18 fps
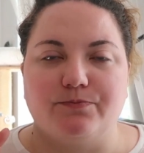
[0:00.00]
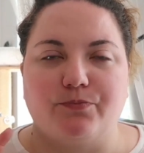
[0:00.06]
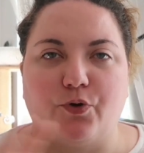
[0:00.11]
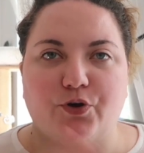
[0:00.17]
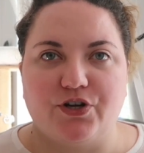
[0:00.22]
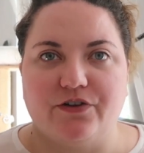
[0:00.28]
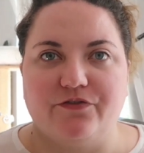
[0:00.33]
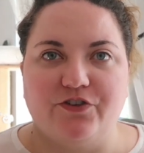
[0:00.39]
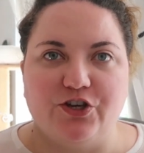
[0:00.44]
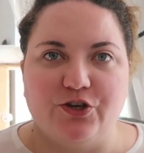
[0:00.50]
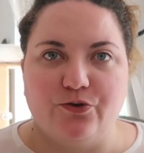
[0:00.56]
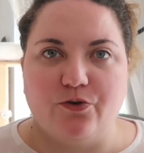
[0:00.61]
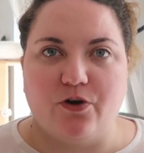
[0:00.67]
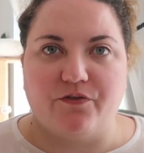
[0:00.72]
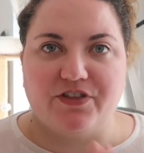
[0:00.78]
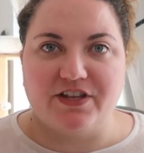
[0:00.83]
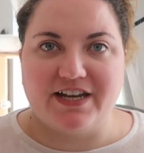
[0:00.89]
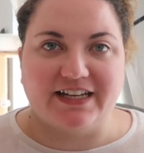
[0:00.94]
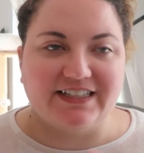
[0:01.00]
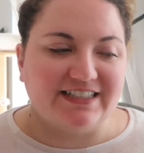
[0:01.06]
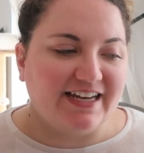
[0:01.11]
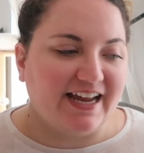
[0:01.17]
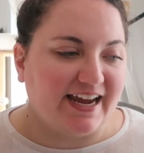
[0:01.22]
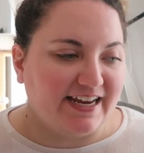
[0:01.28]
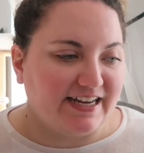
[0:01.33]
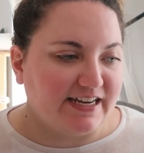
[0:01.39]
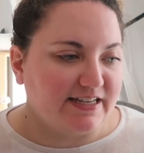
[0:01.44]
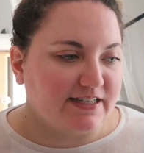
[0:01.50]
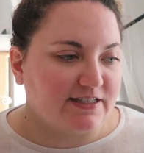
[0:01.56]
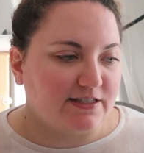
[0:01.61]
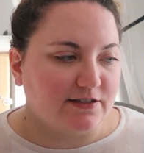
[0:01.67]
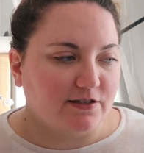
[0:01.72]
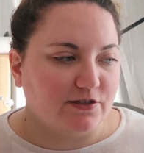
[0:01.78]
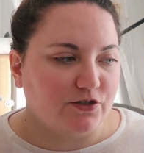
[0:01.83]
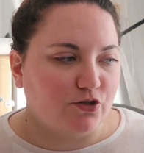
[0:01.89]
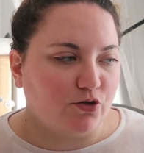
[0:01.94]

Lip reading: point of view of the 1980s